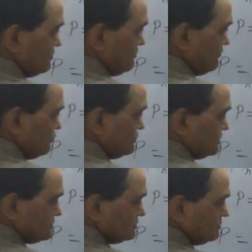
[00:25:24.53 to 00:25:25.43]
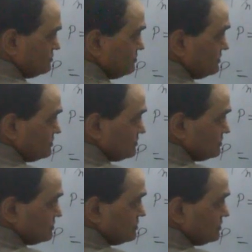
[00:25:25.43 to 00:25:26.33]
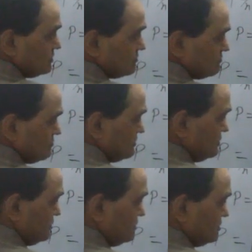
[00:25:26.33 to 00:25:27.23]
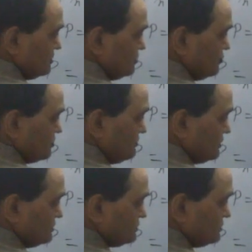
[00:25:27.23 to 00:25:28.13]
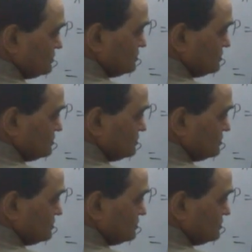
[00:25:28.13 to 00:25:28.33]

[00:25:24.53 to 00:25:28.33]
Before that, it will be here 1 minus